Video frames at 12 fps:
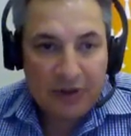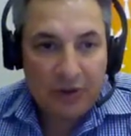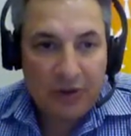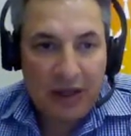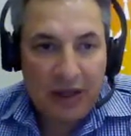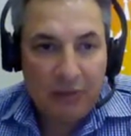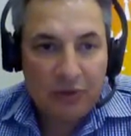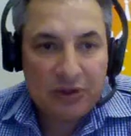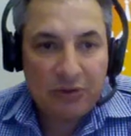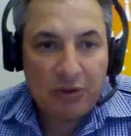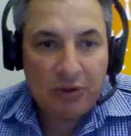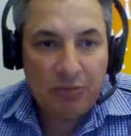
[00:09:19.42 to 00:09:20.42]
So that
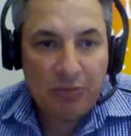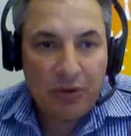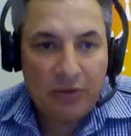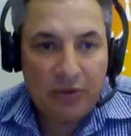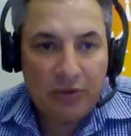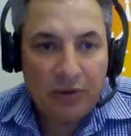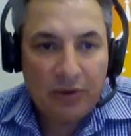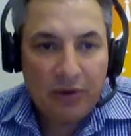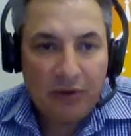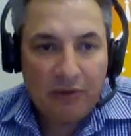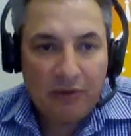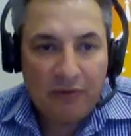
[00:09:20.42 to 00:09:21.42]
was the remote
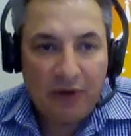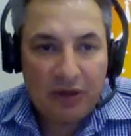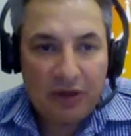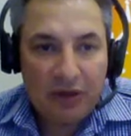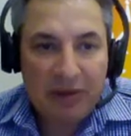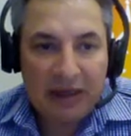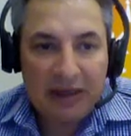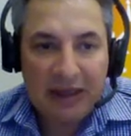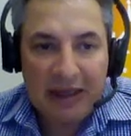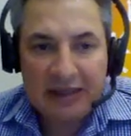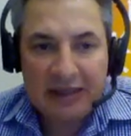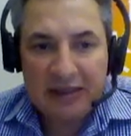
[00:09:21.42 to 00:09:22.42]
files
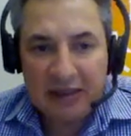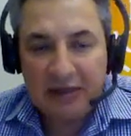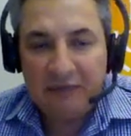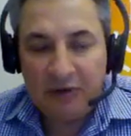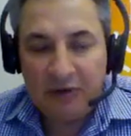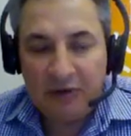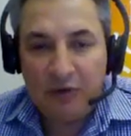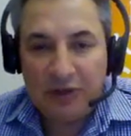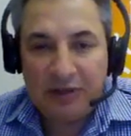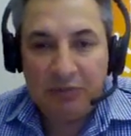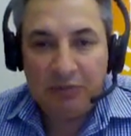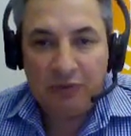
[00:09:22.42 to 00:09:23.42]
plugin, and that's in a
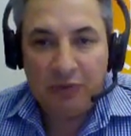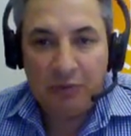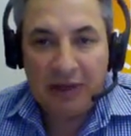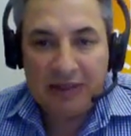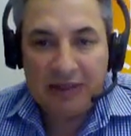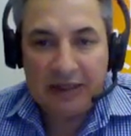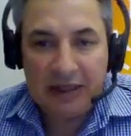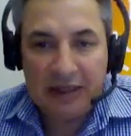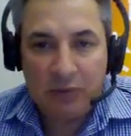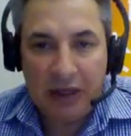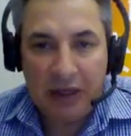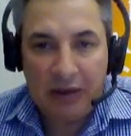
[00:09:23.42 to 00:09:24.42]
very simple form. That's
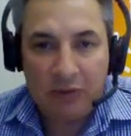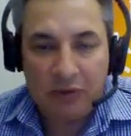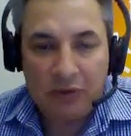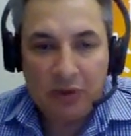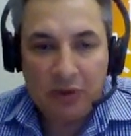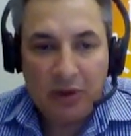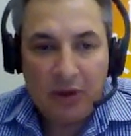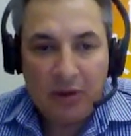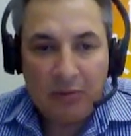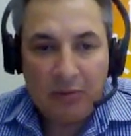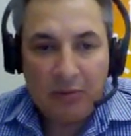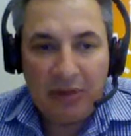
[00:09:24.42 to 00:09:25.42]
how it was
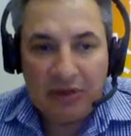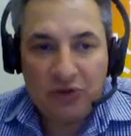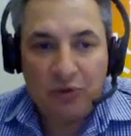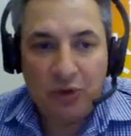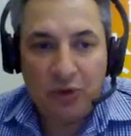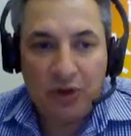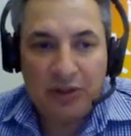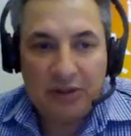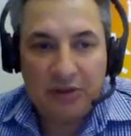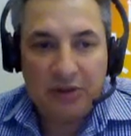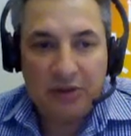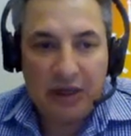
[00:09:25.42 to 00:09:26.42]
meant to work,
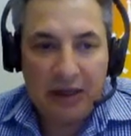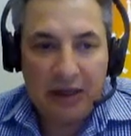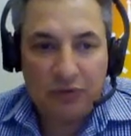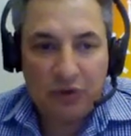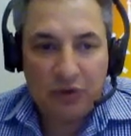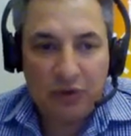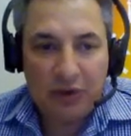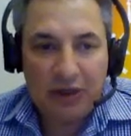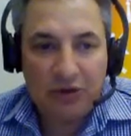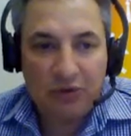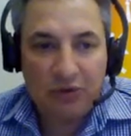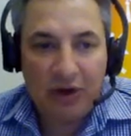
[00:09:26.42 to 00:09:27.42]
to
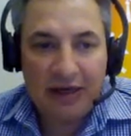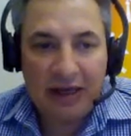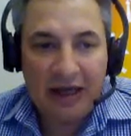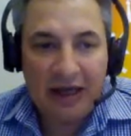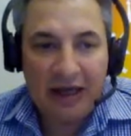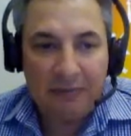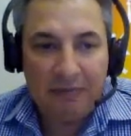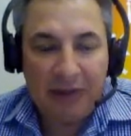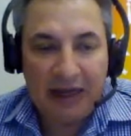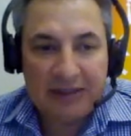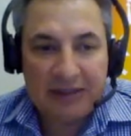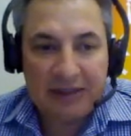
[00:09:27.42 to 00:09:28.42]
integrate
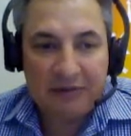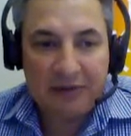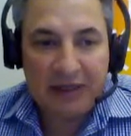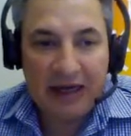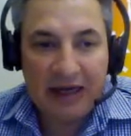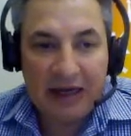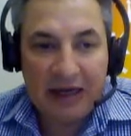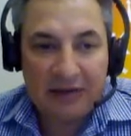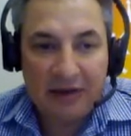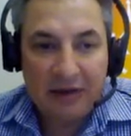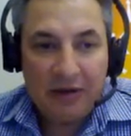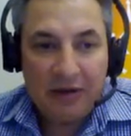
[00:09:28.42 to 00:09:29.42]
passing
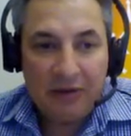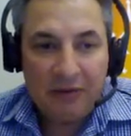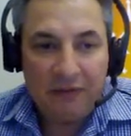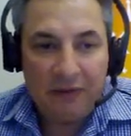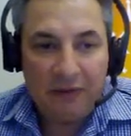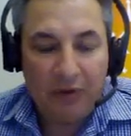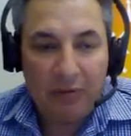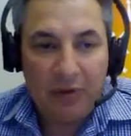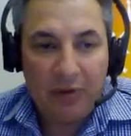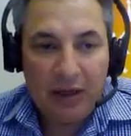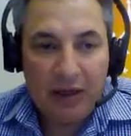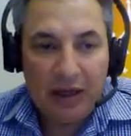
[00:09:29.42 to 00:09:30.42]
data
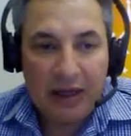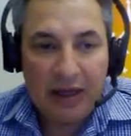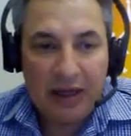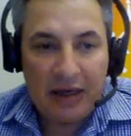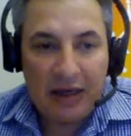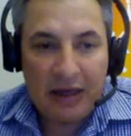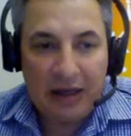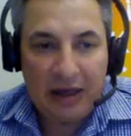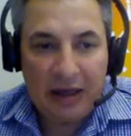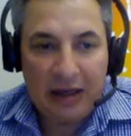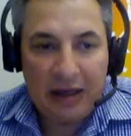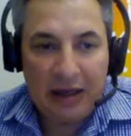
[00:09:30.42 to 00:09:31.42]
from
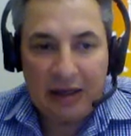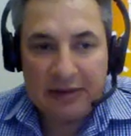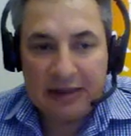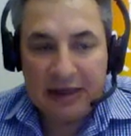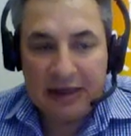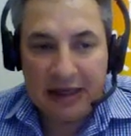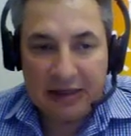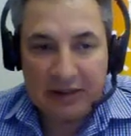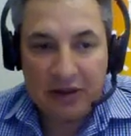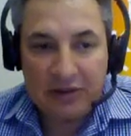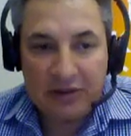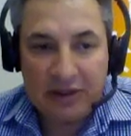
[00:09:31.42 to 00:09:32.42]
say an
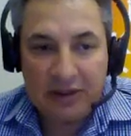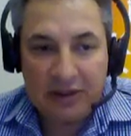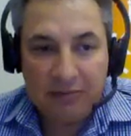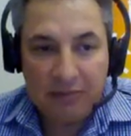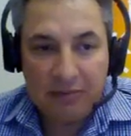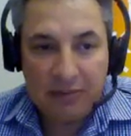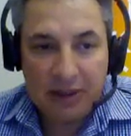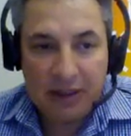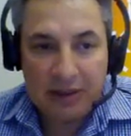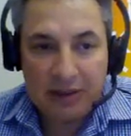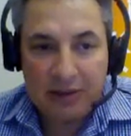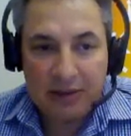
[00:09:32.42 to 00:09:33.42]
RTO system
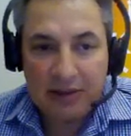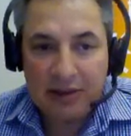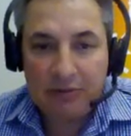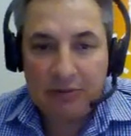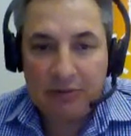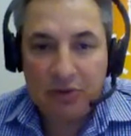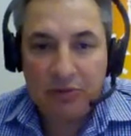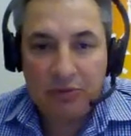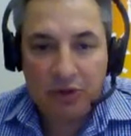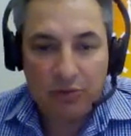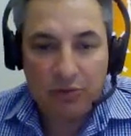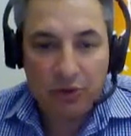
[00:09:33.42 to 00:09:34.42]
to
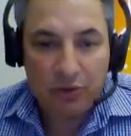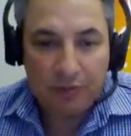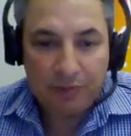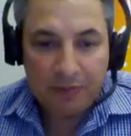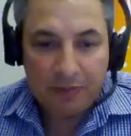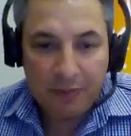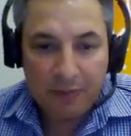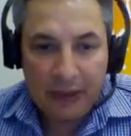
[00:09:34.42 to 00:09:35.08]
Moodle.